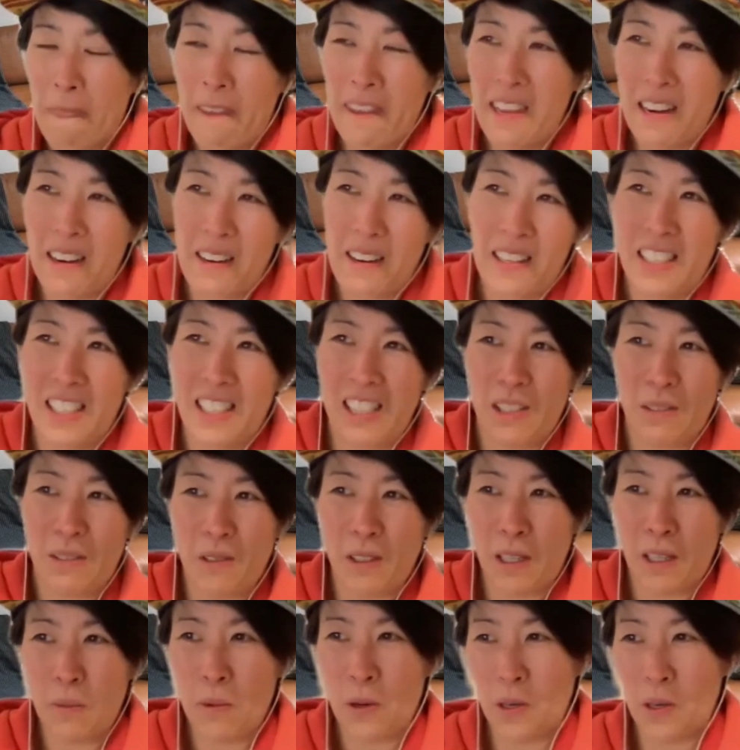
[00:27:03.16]
it's just
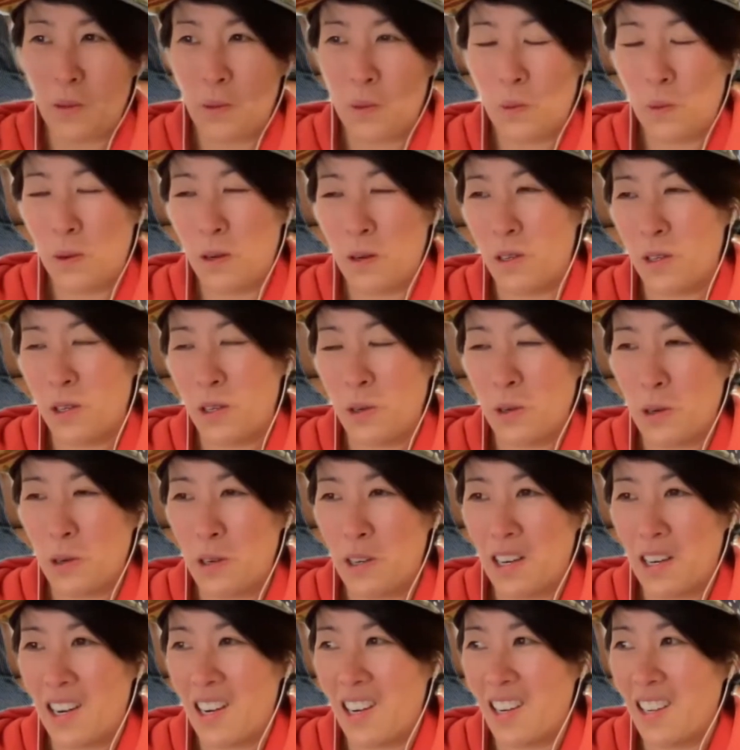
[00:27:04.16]
really what
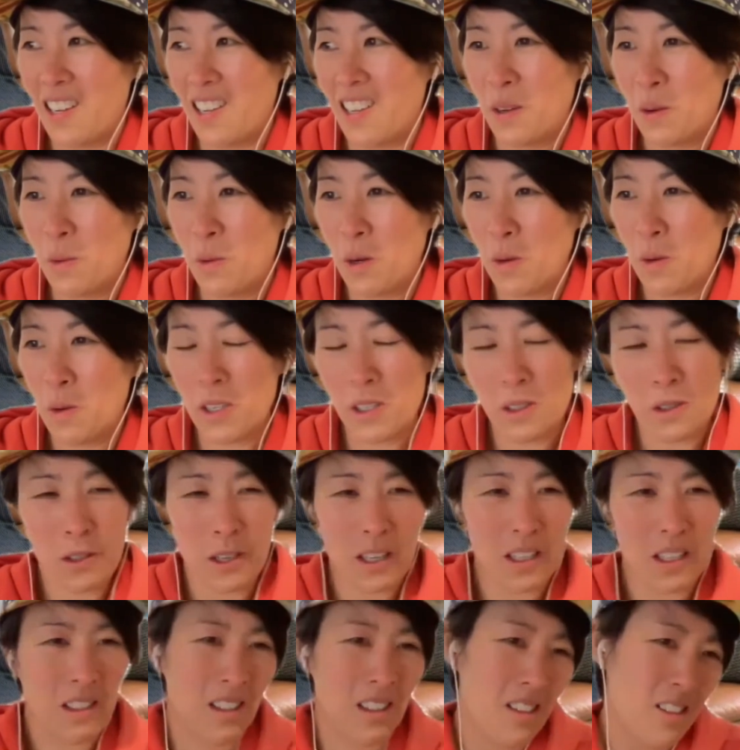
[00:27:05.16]
you're
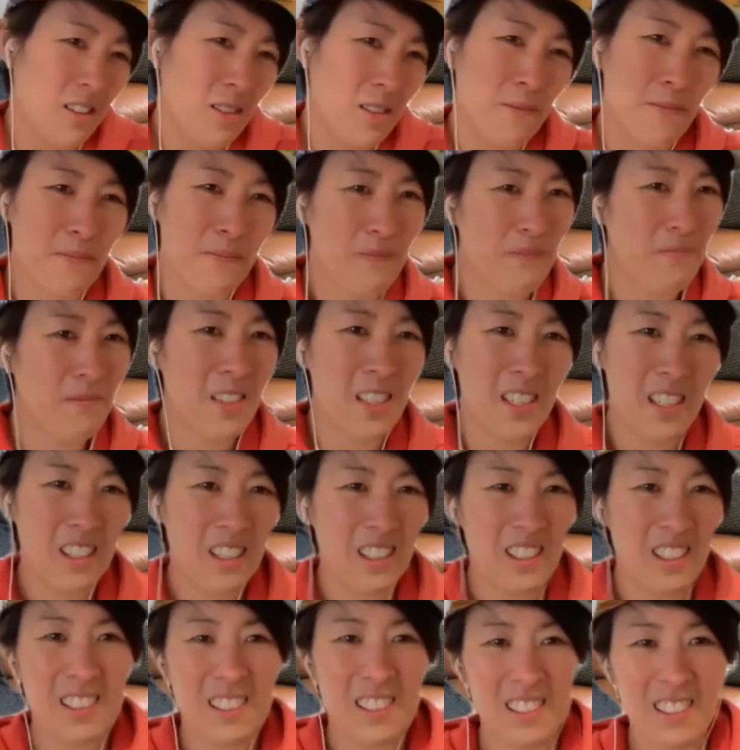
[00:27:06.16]
looking to do.
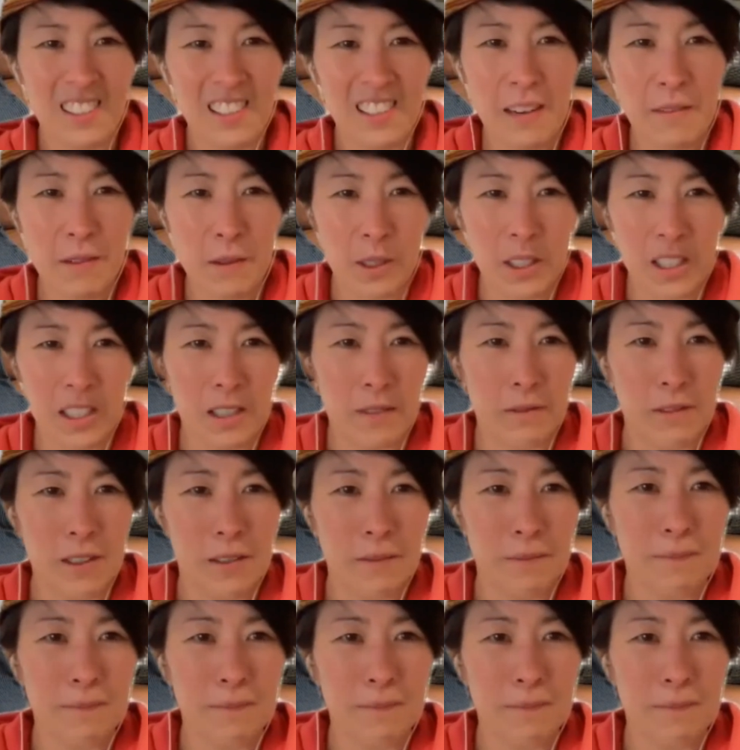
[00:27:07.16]
Everyone is different.